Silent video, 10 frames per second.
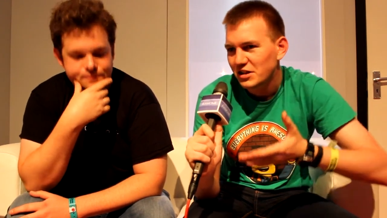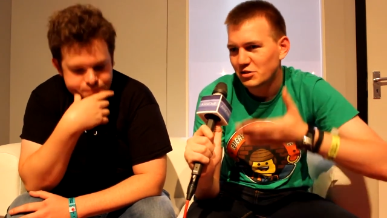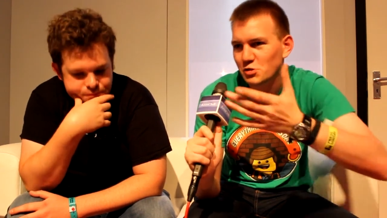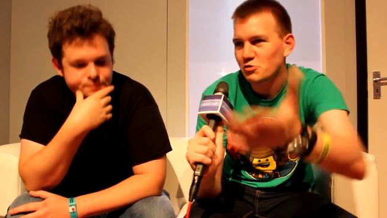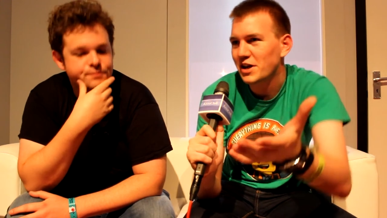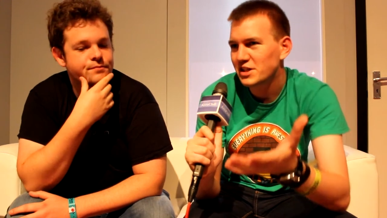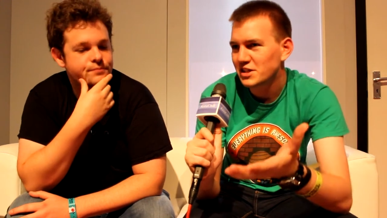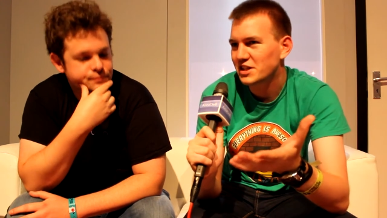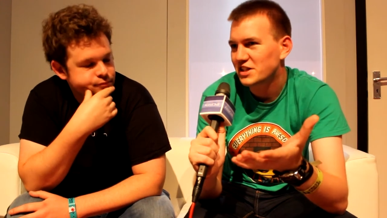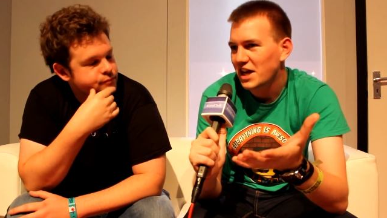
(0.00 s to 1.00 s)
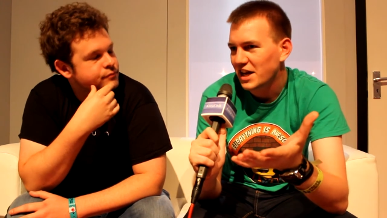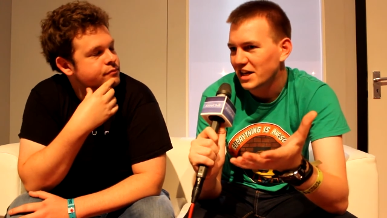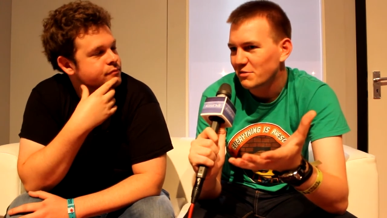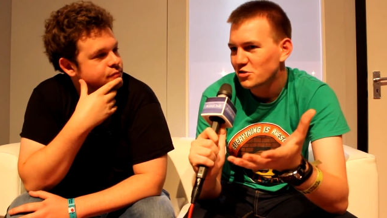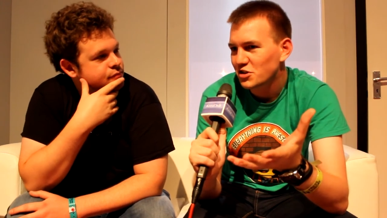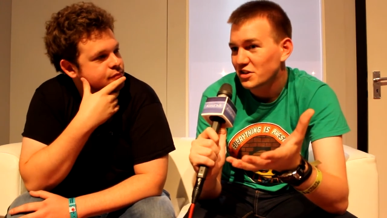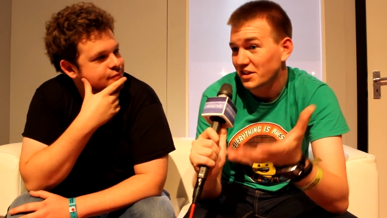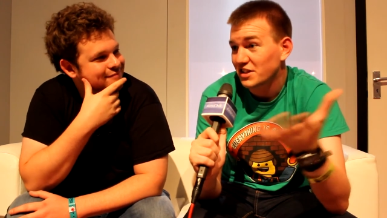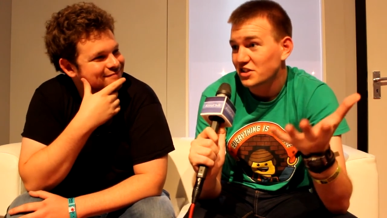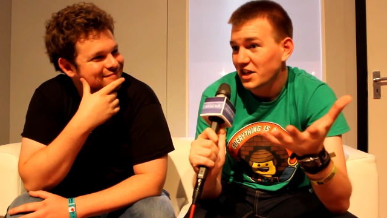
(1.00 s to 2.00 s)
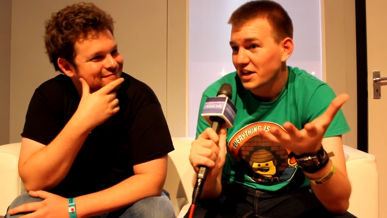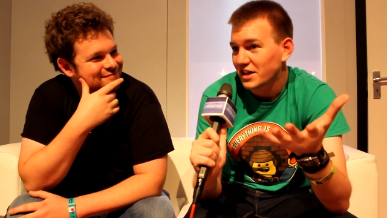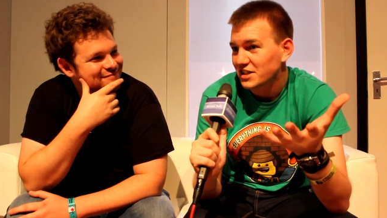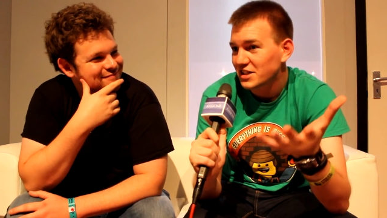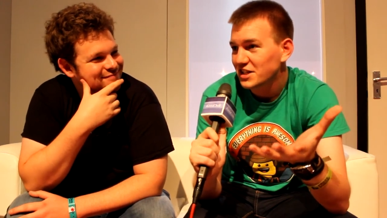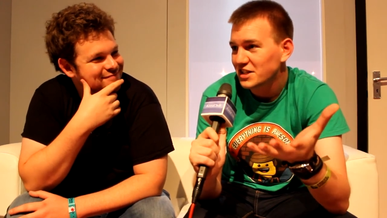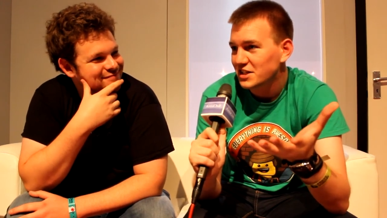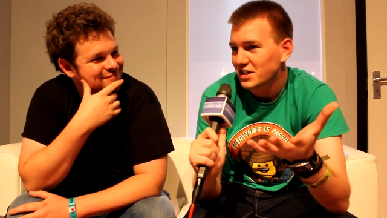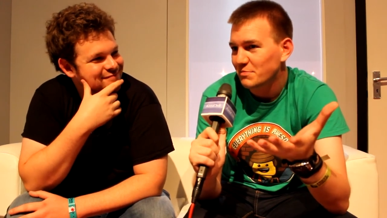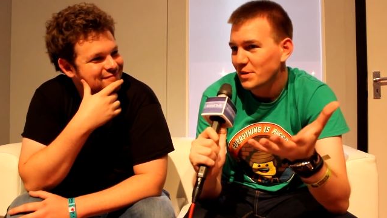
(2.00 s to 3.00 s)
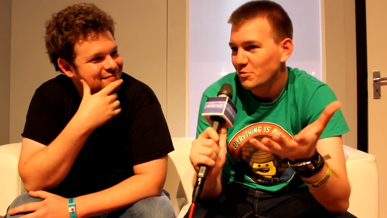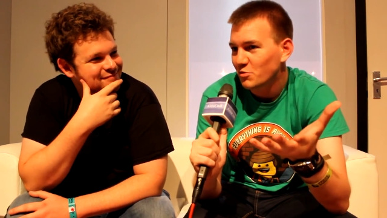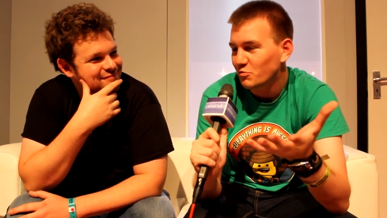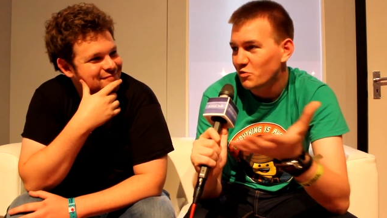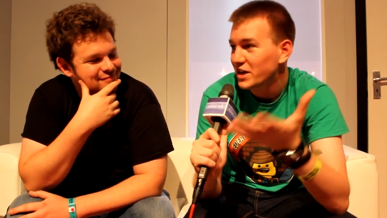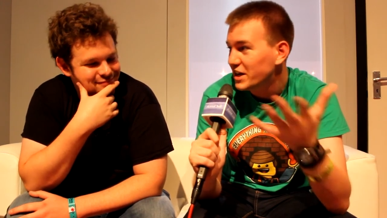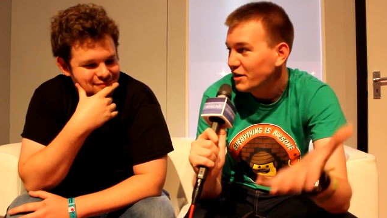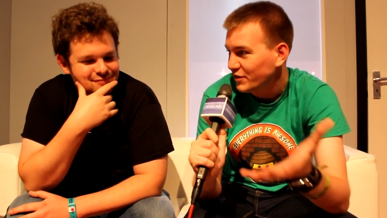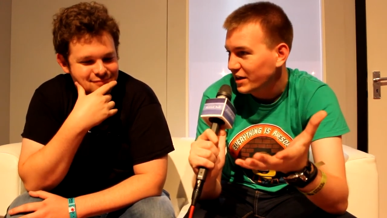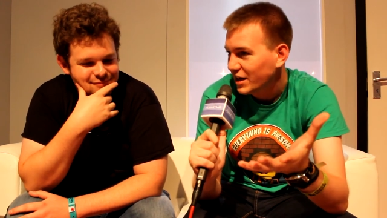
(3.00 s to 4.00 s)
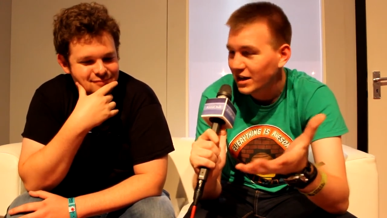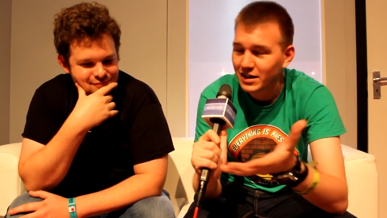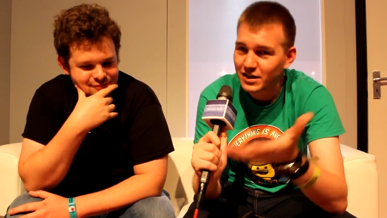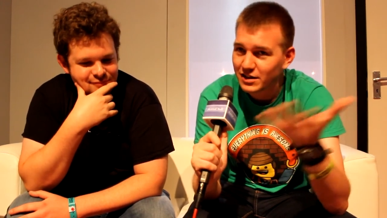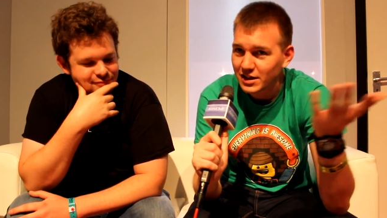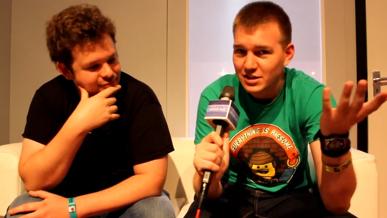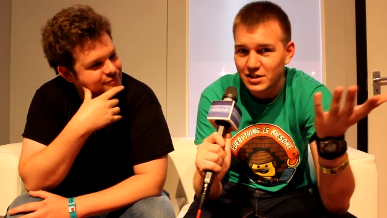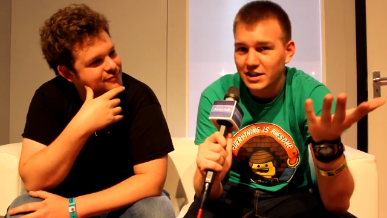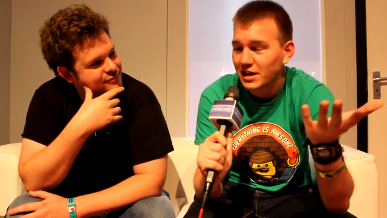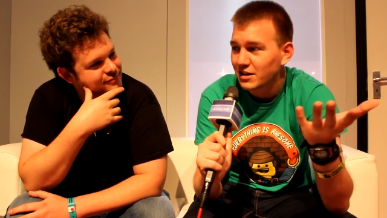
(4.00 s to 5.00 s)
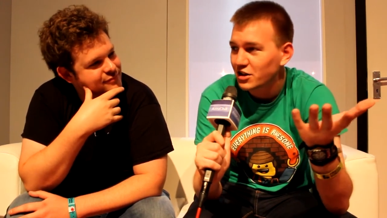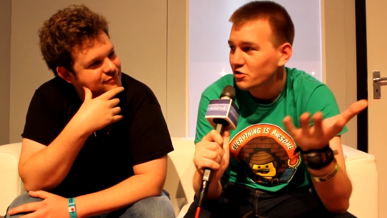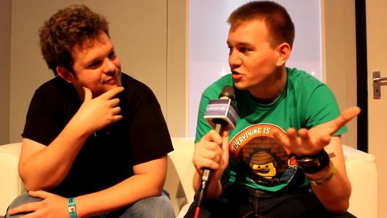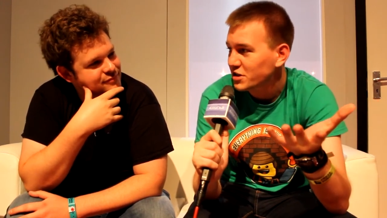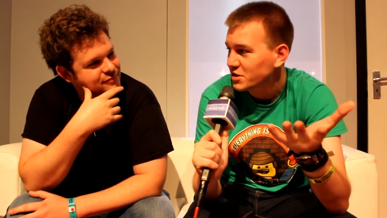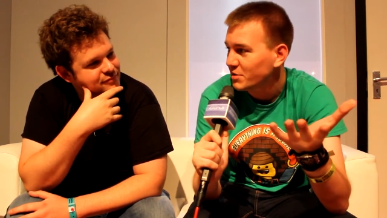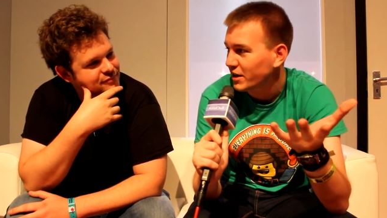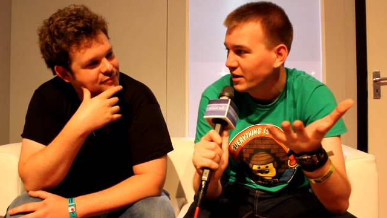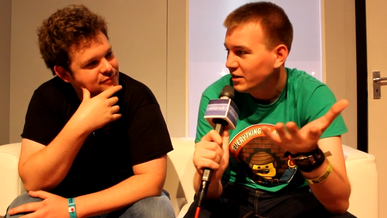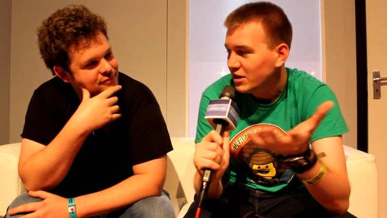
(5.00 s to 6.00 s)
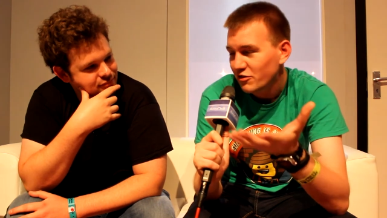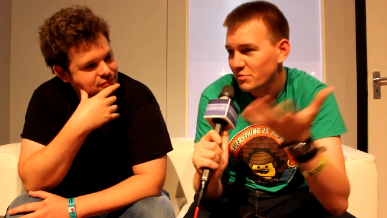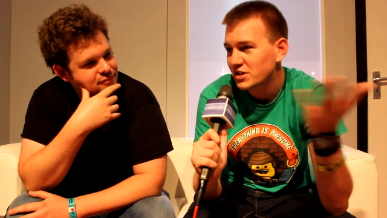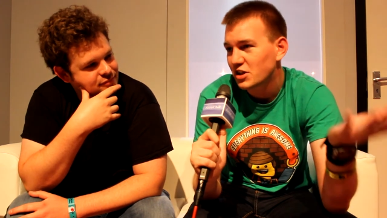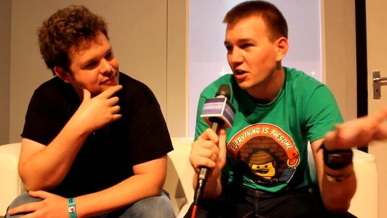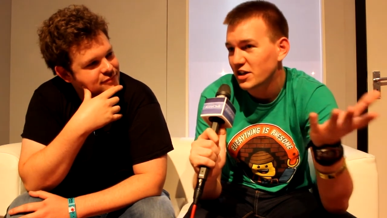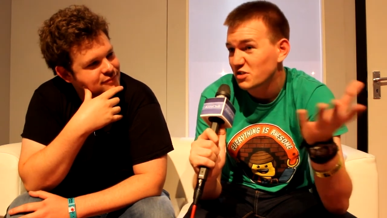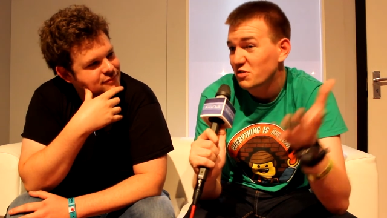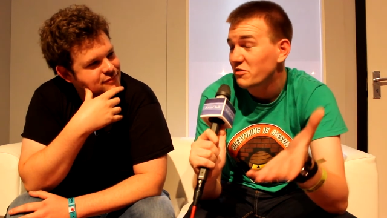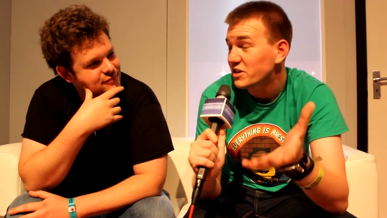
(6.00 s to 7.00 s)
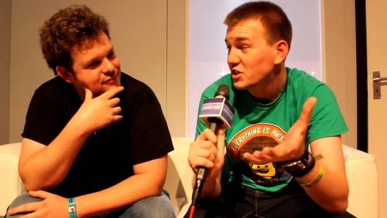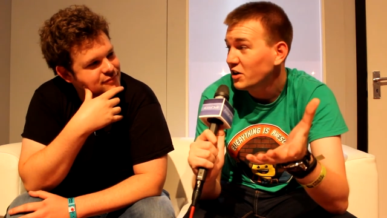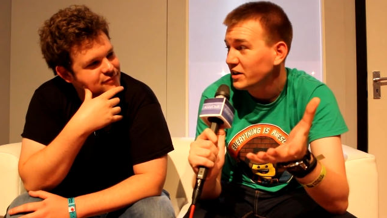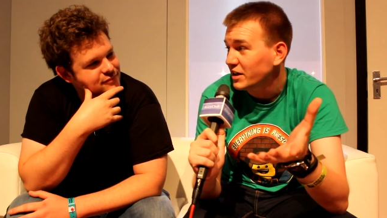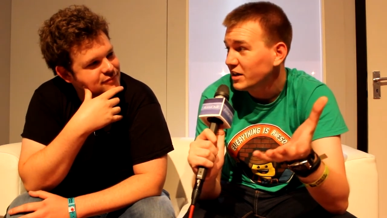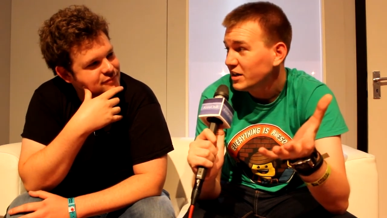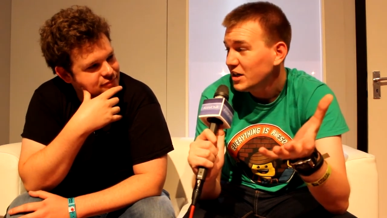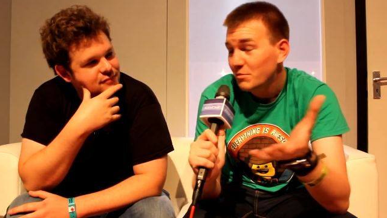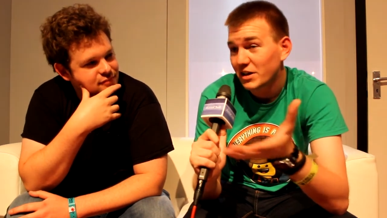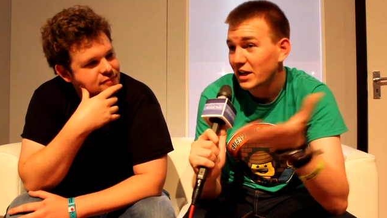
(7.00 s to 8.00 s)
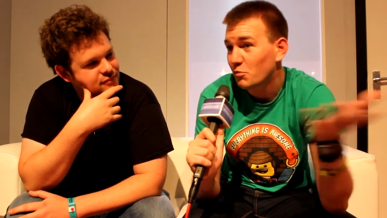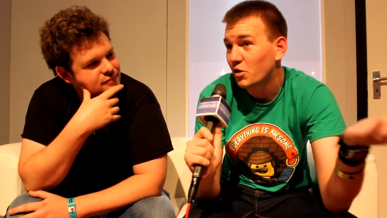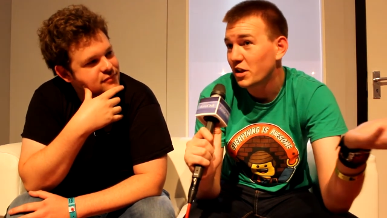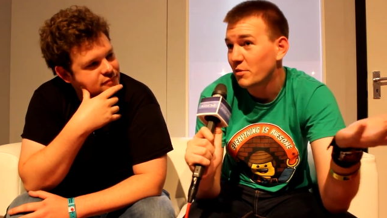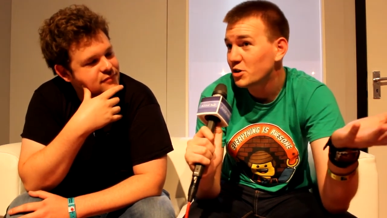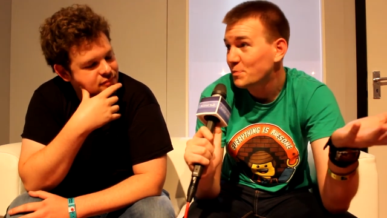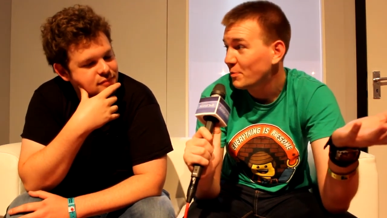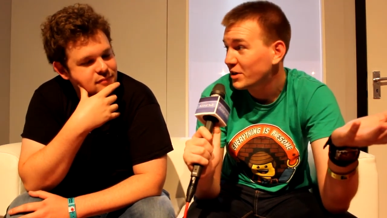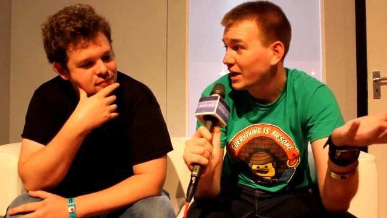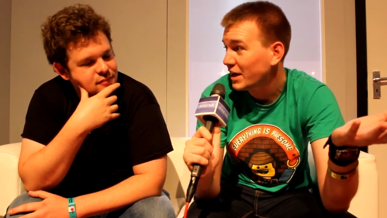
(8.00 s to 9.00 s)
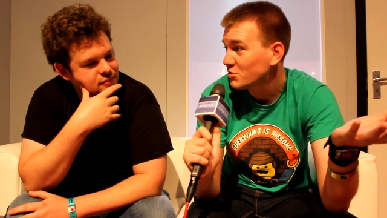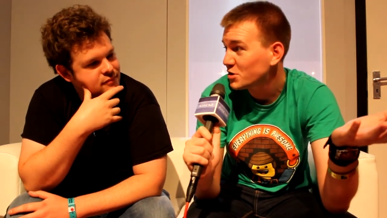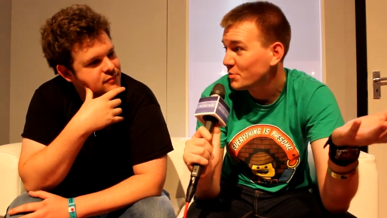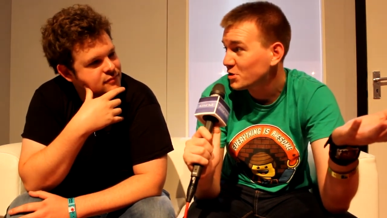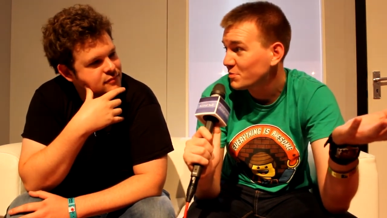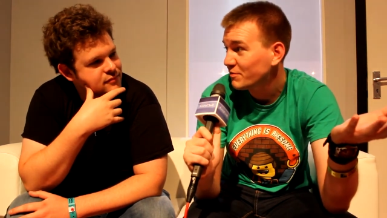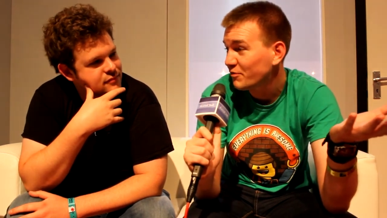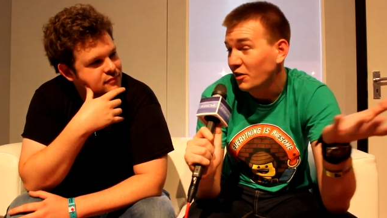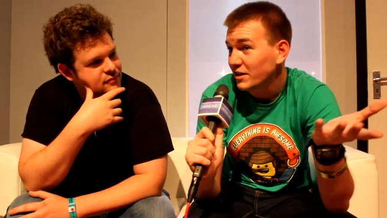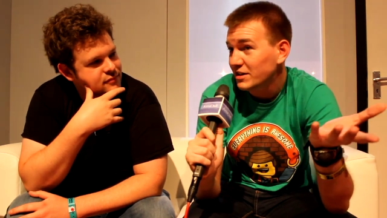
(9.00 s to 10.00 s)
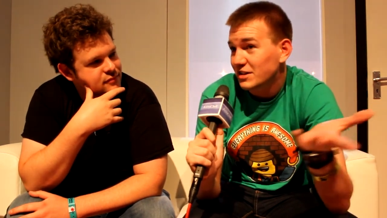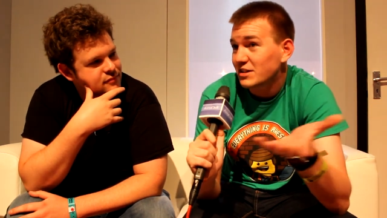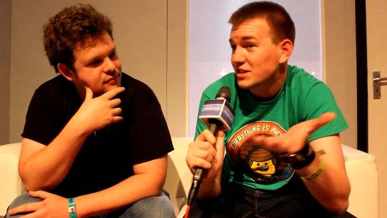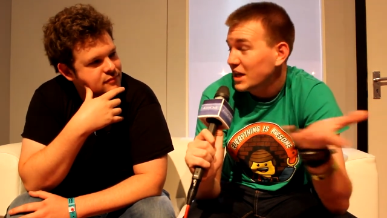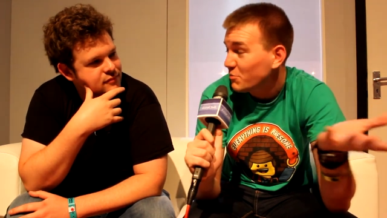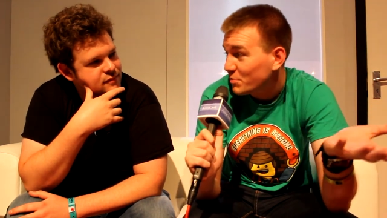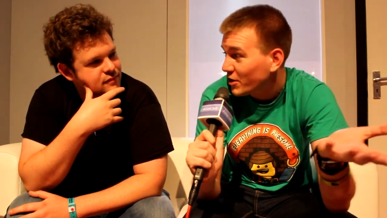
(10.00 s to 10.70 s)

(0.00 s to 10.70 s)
Speaker 1: just created in a day, and it was just like this thing, and it's existed, and people really love it. And things like again, like Euro Truck Simulator, from these guys that are really really tiny, but again, one of the most popular games you could possibly find, and the same with